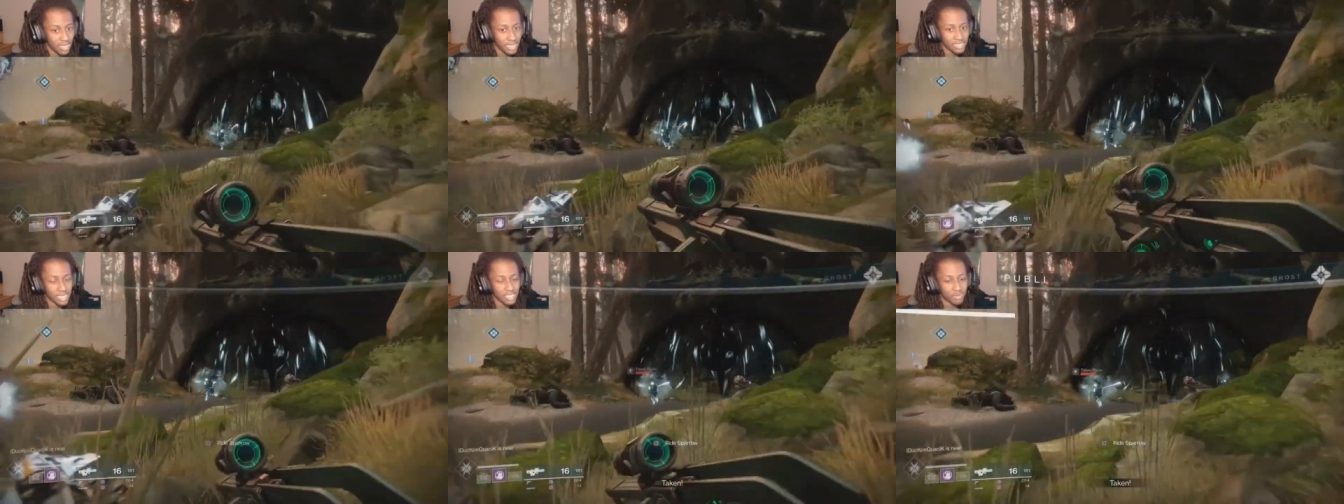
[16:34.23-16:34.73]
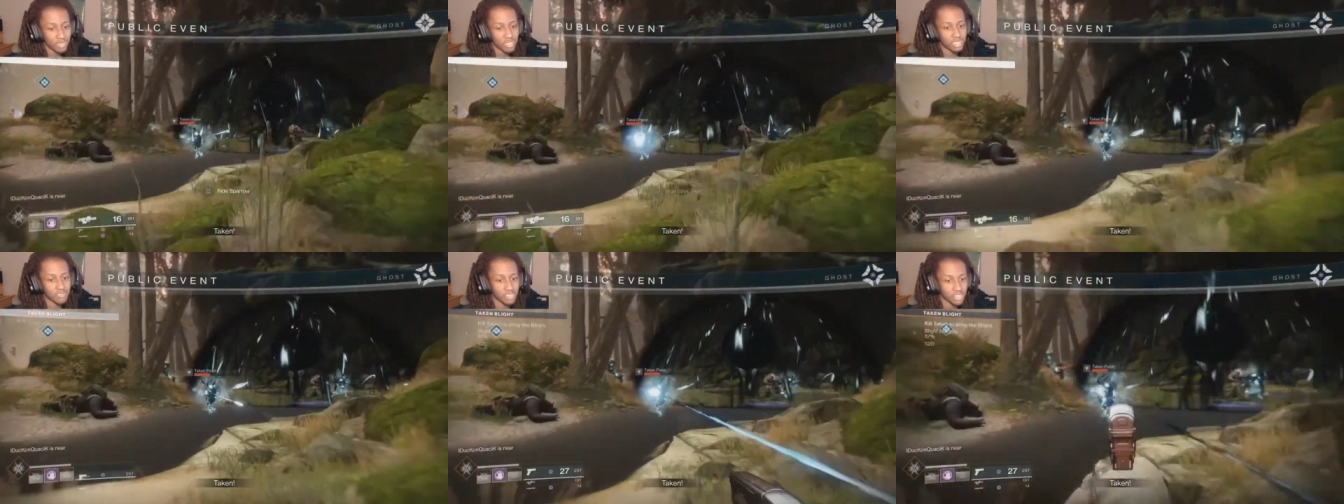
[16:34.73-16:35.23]
inside the
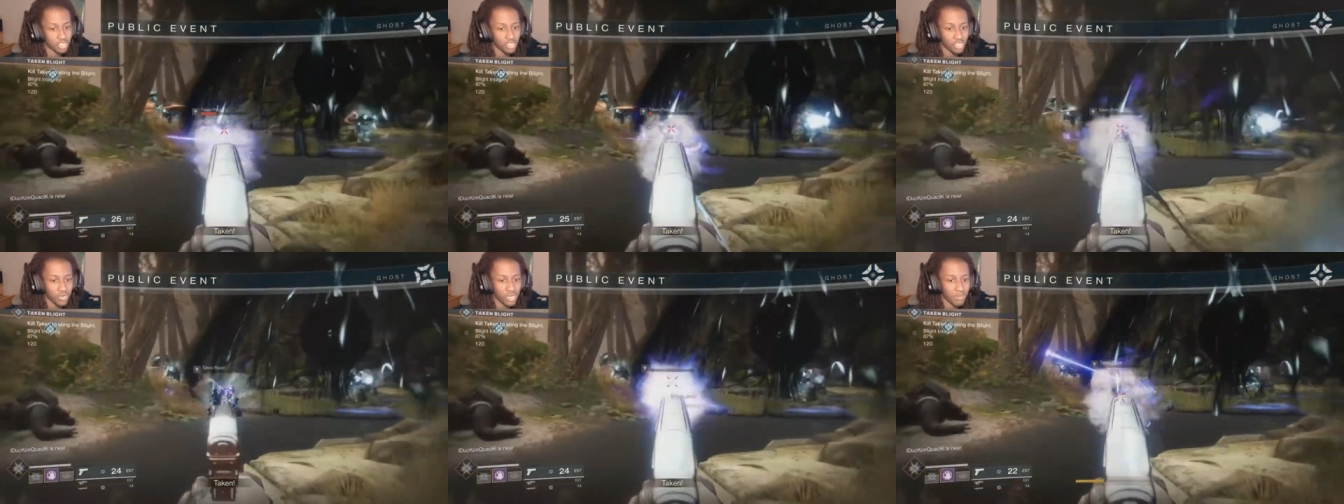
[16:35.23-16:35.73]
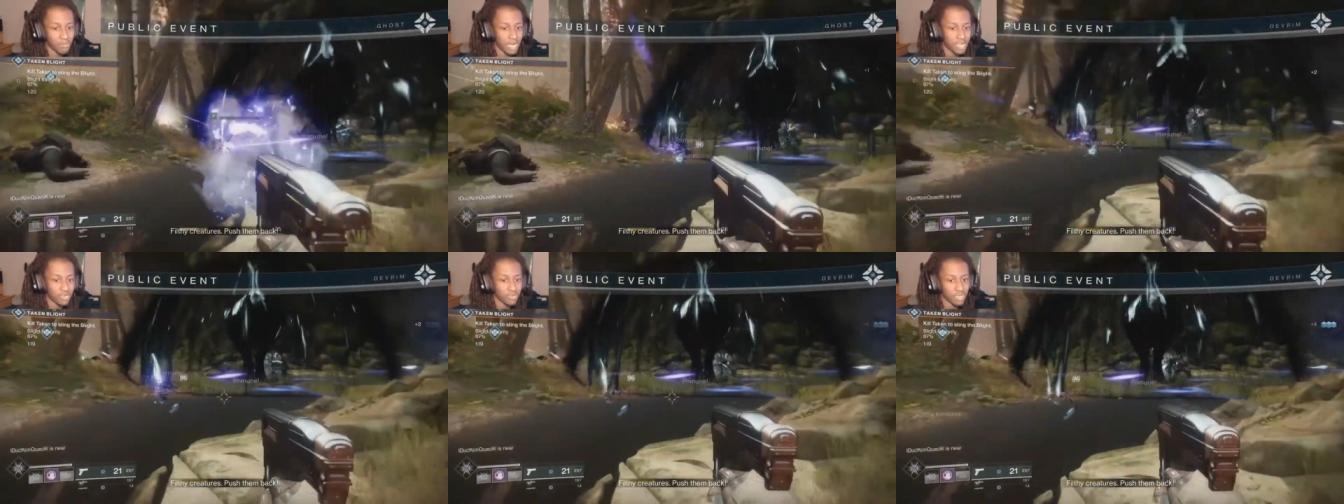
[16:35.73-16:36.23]
radius of the circle, and
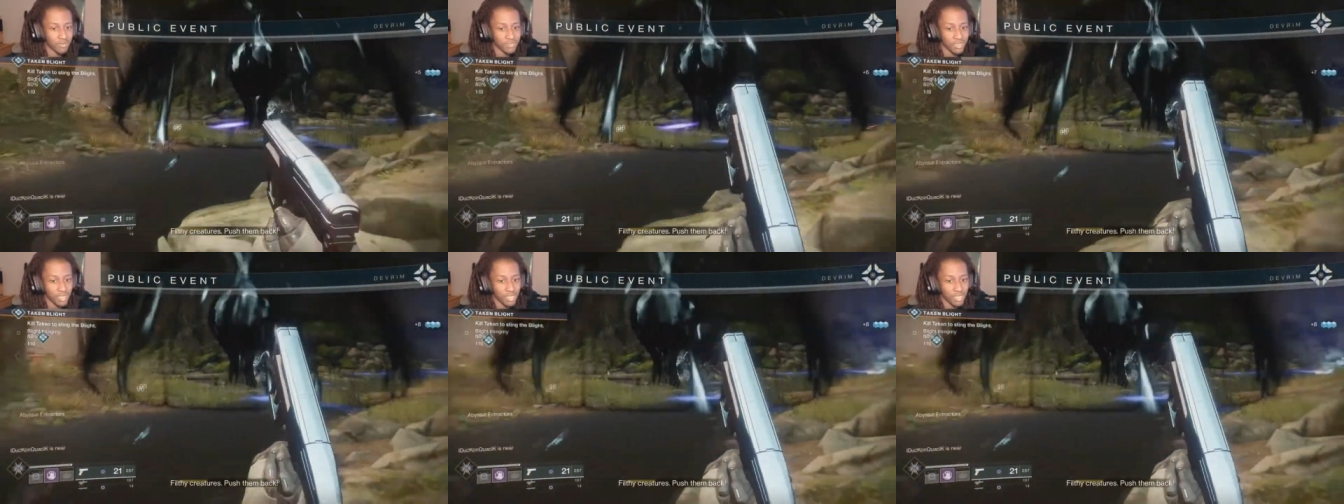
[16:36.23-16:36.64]
Empowering Rift.